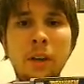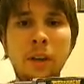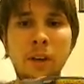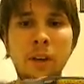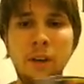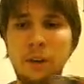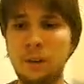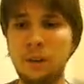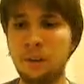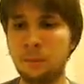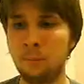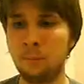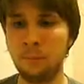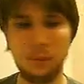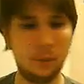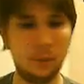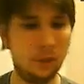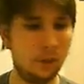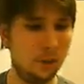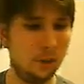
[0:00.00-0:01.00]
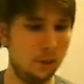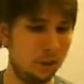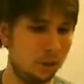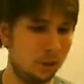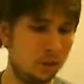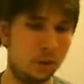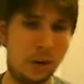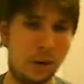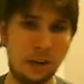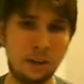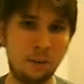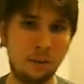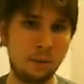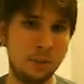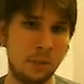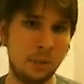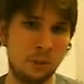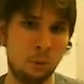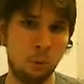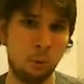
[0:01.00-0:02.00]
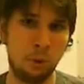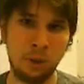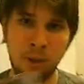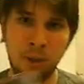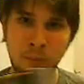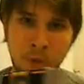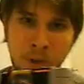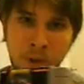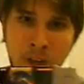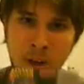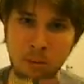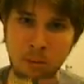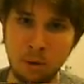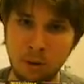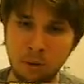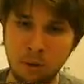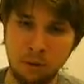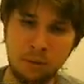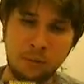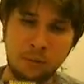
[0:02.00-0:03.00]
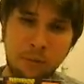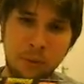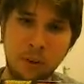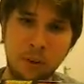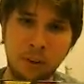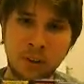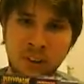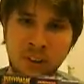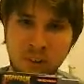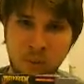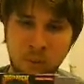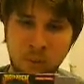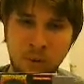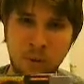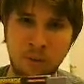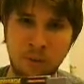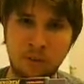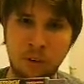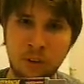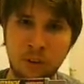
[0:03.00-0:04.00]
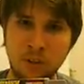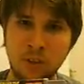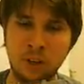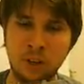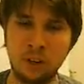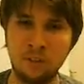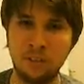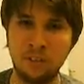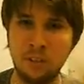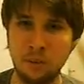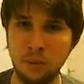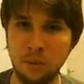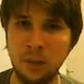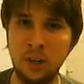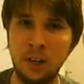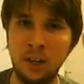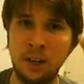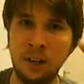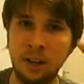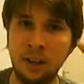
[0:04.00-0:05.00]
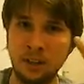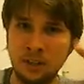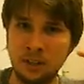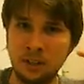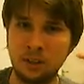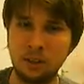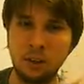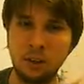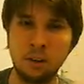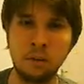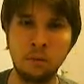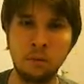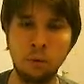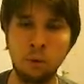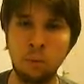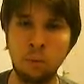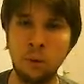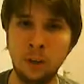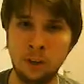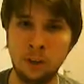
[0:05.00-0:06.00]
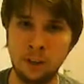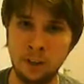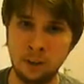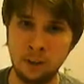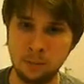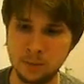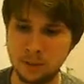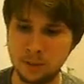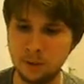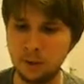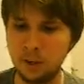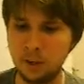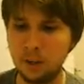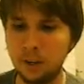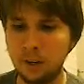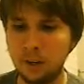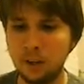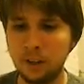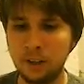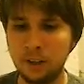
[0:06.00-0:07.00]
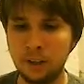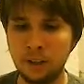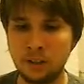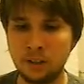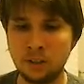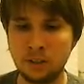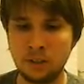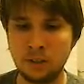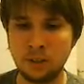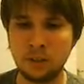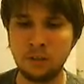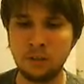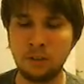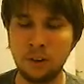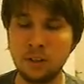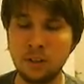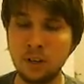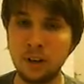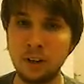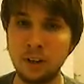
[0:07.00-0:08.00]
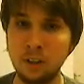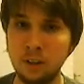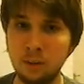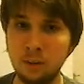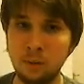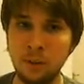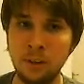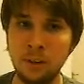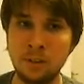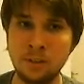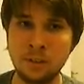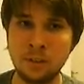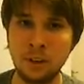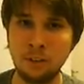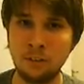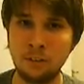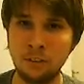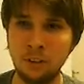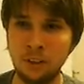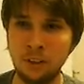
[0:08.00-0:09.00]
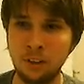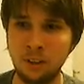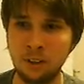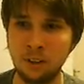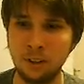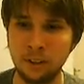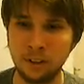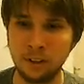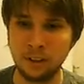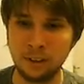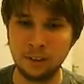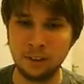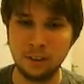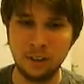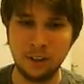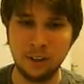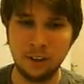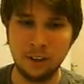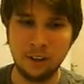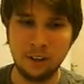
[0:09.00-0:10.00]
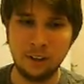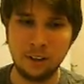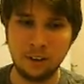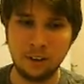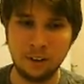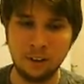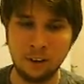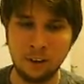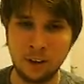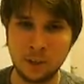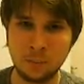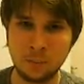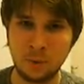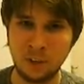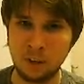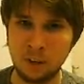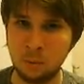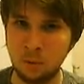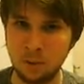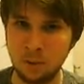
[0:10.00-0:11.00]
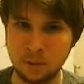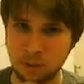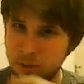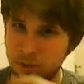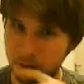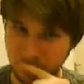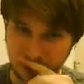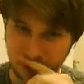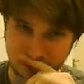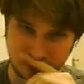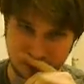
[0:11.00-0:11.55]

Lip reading: Draken was a cool game when it came out. One of the first kind of 3D-esque role-playing games. It's a fun title. It's definitely not as playable as other games on